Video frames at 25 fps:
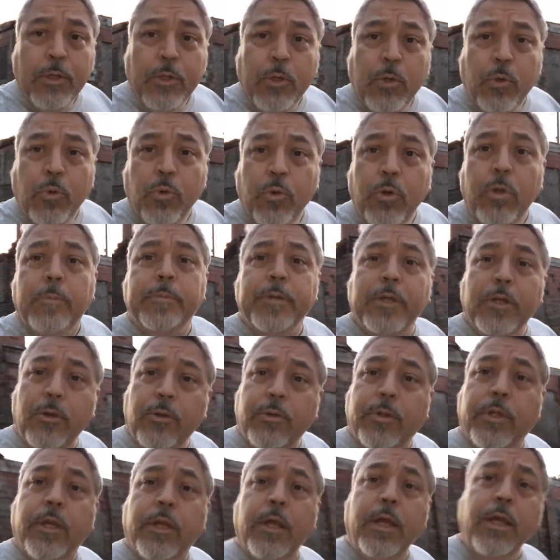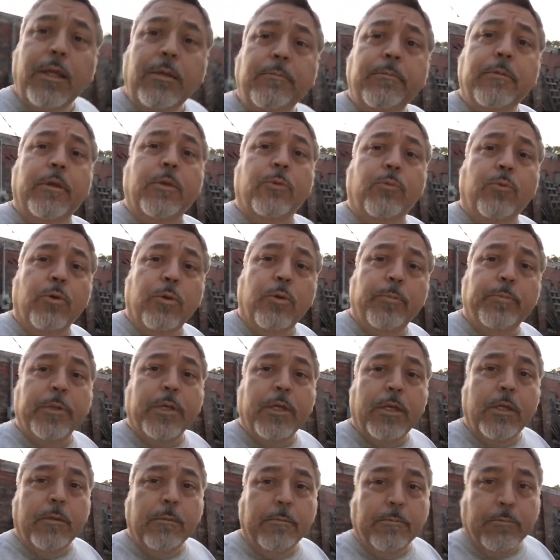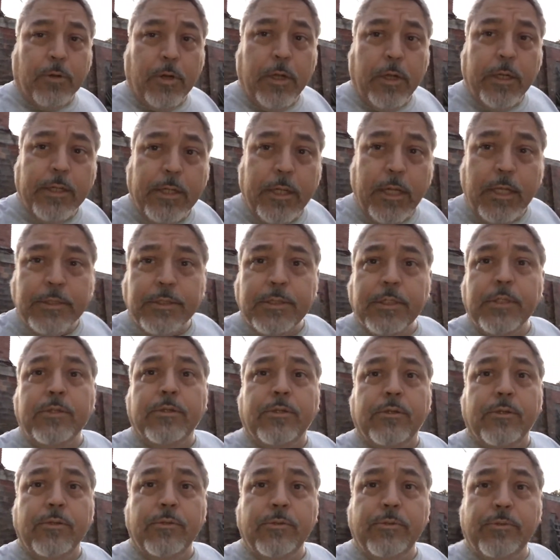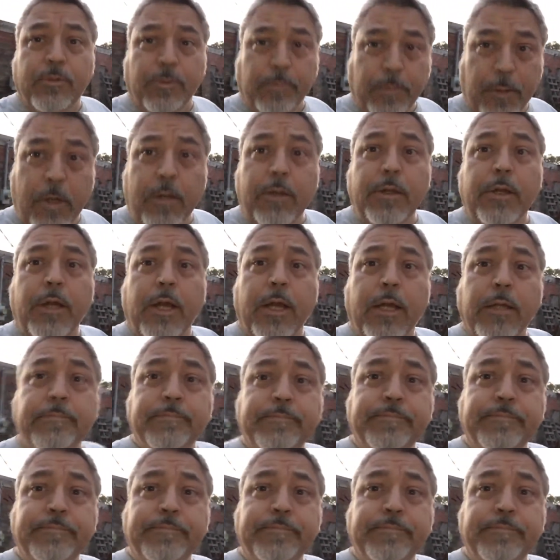we'll be okay, and we'll be broadcasting to you tomorrow night.